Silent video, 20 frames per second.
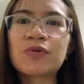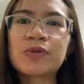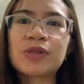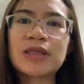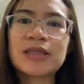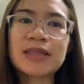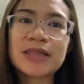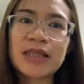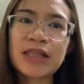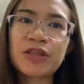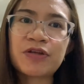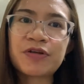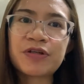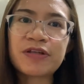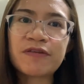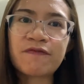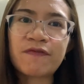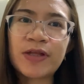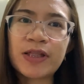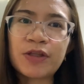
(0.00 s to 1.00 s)
a senior
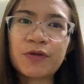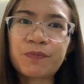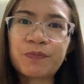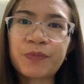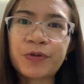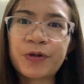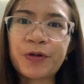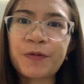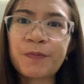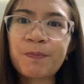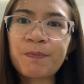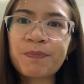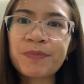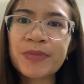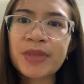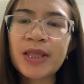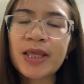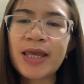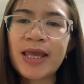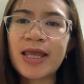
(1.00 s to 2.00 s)
developer,
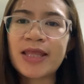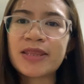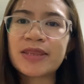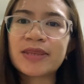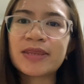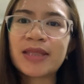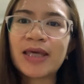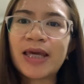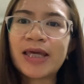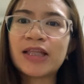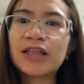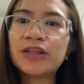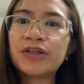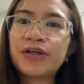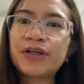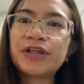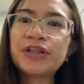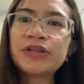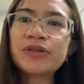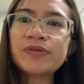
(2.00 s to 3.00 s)
and I
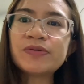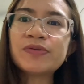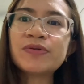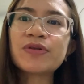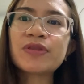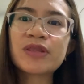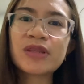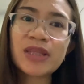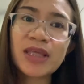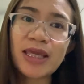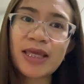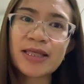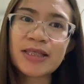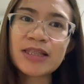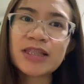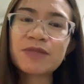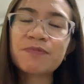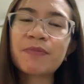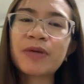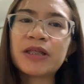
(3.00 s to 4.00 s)
learned to do
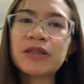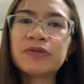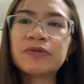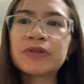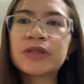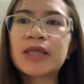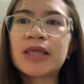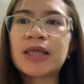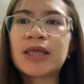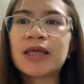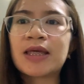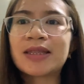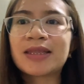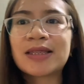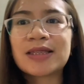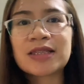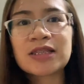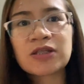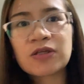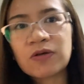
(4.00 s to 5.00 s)
things by looking at
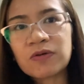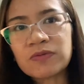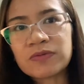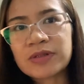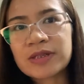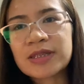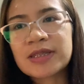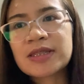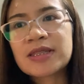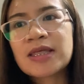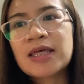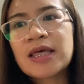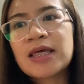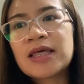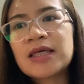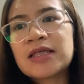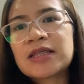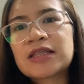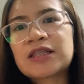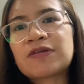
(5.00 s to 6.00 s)
his codes.
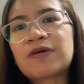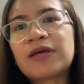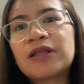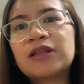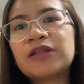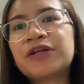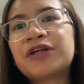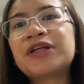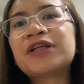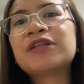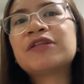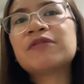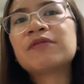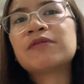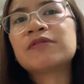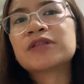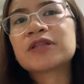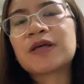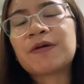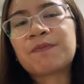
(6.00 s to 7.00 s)
So I learned
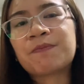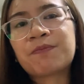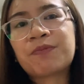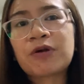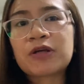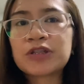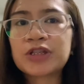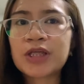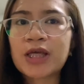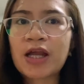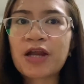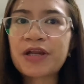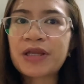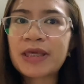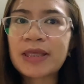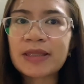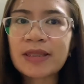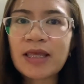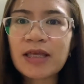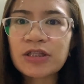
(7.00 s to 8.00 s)
some project
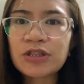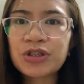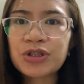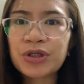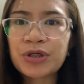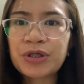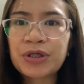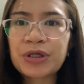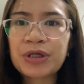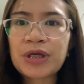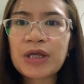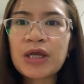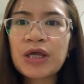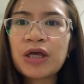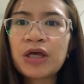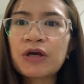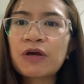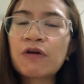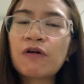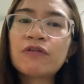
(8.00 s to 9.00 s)
architecture,
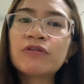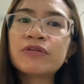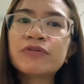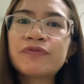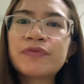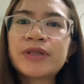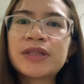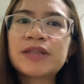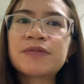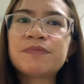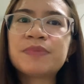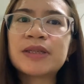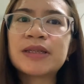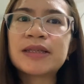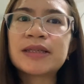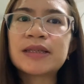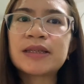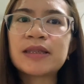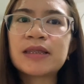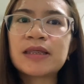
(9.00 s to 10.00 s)
code
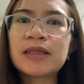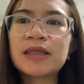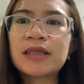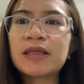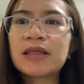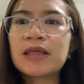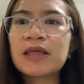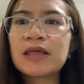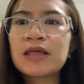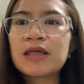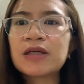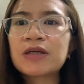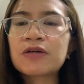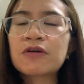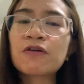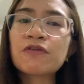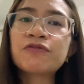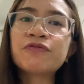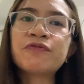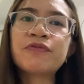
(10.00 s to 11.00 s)
readability,
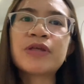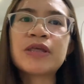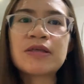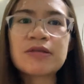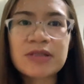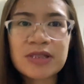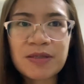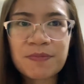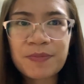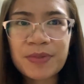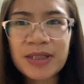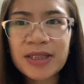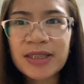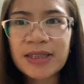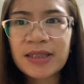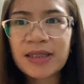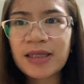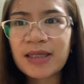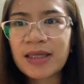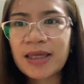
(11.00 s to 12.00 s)
code
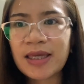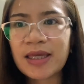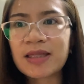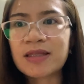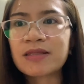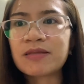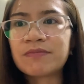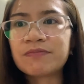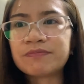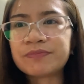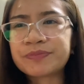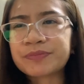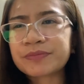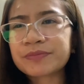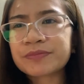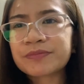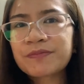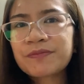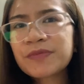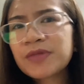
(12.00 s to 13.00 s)
reusability,
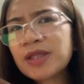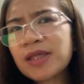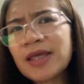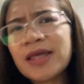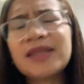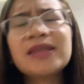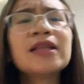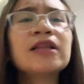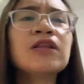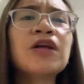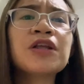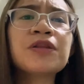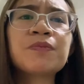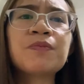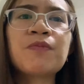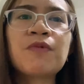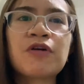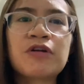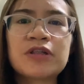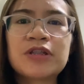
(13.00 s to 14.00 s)
and a lot
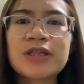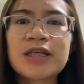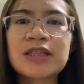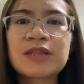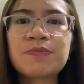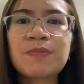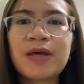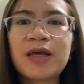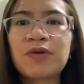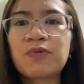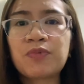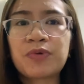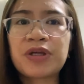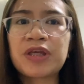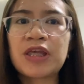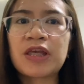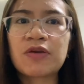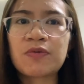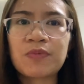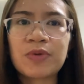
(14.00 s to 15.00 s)
more just by
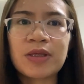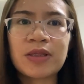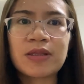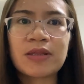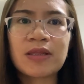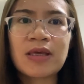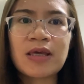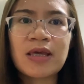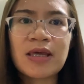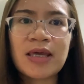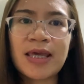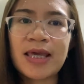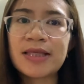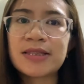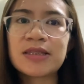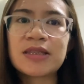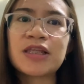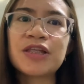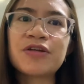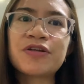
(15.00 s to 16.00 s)
working with a
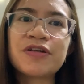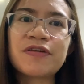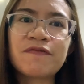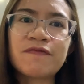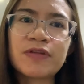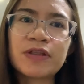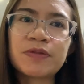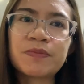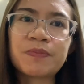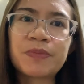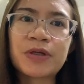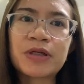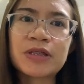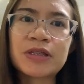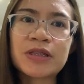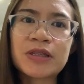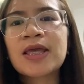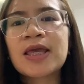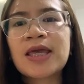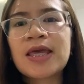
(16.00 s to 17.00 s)
senior developer.
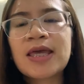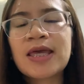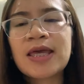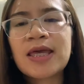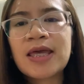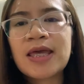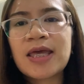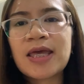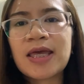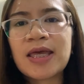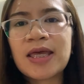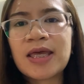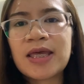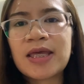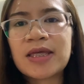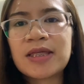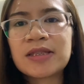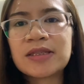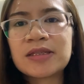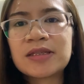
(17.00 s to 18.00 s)

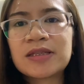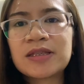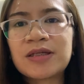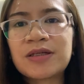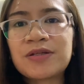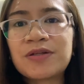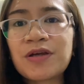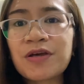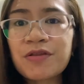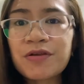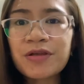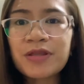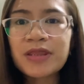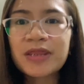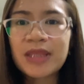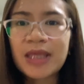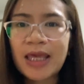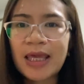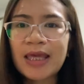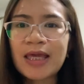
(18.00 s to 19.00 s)
And another
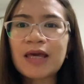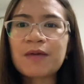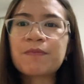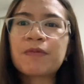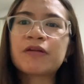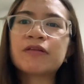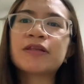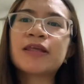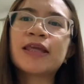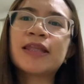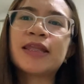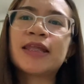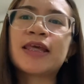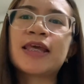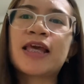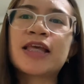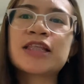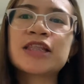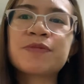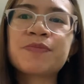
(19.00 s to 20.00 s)
thing about gaining
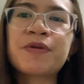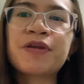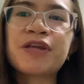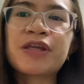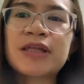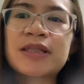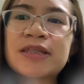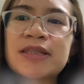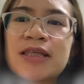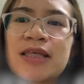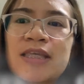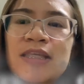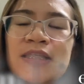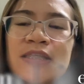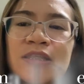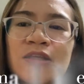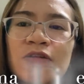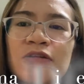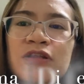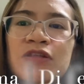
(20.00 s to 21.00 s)
experience
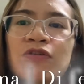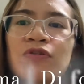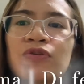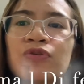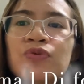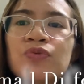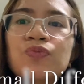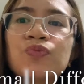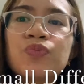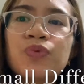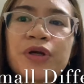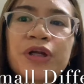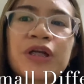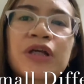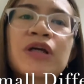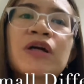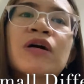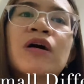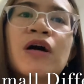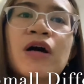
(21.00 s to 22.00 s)
is also to
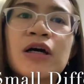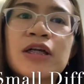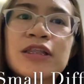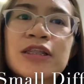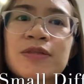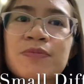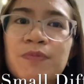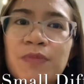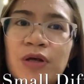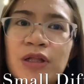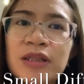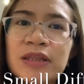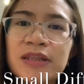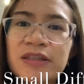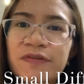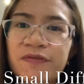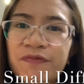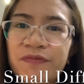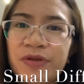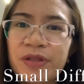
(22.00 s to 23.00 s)
work on small
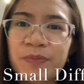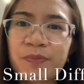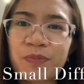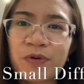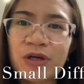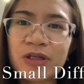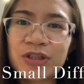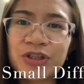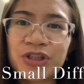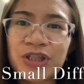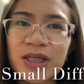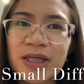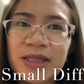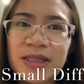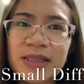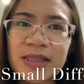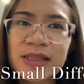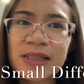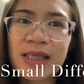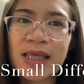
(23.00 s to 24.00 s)
different
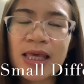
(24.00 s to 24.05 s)
projects.